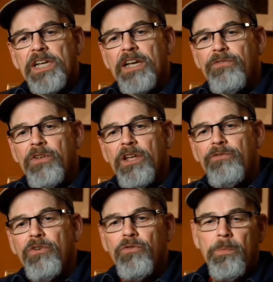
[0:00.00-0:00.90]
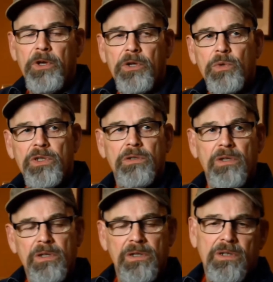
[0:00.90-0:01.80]
If you're familiar
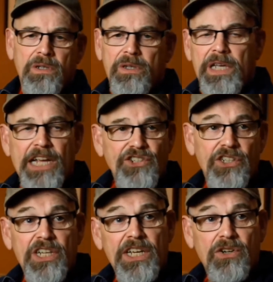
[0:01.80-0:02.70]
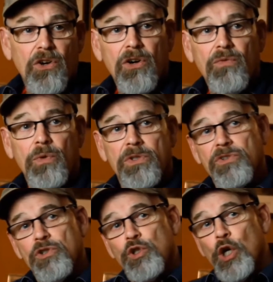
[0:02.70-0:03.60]
with the H&D curve where
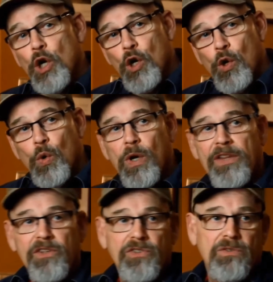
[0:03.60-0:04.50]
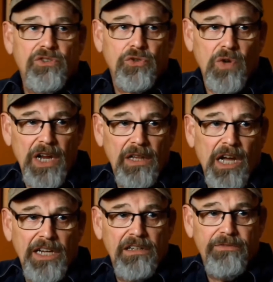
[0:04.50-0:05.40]
there's a toe and there's a straight
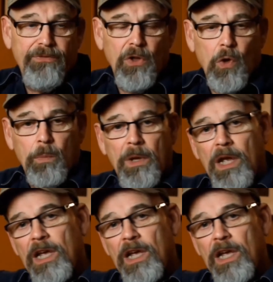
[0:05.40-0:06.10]
line to the film